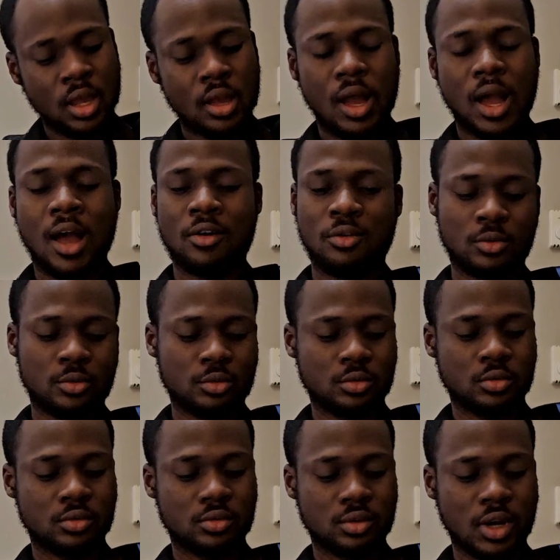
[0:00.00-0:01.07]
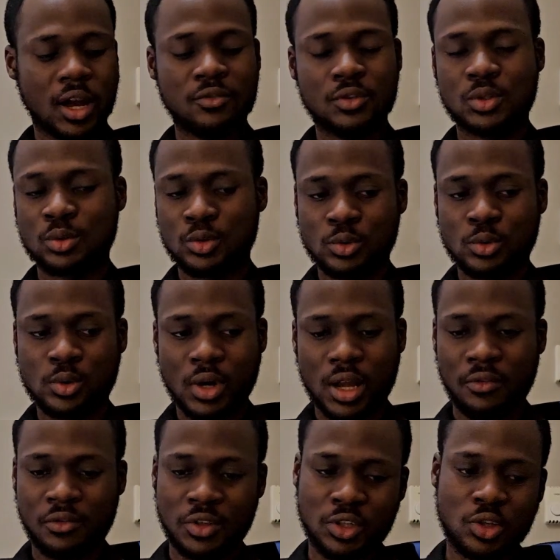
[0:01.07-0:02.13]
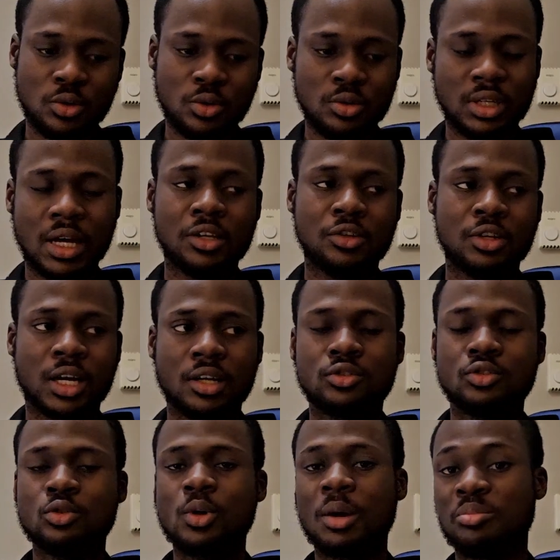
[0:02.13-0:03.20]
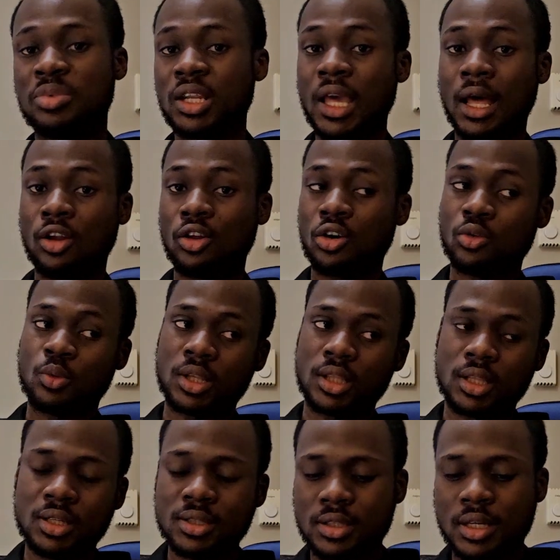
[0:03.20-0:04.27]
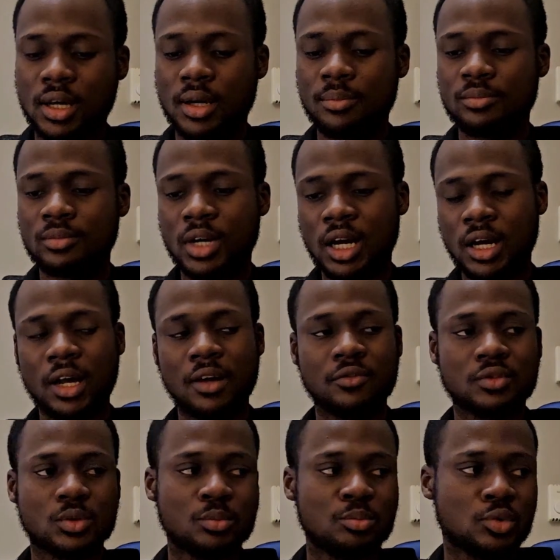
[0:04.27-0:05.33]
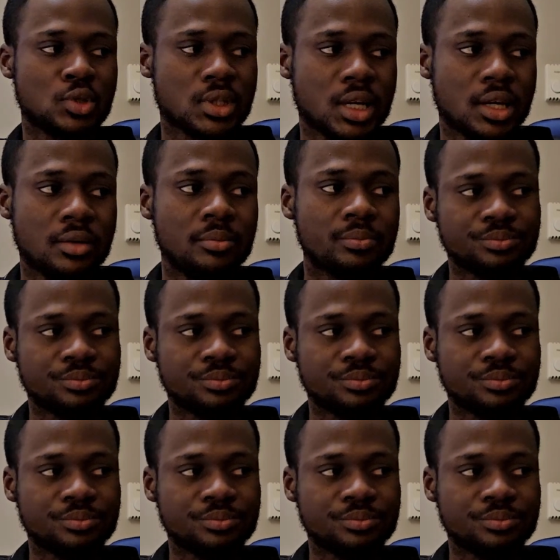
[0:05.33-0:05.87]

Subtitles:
I will have to do a video that you can do a play along with this. I have to put a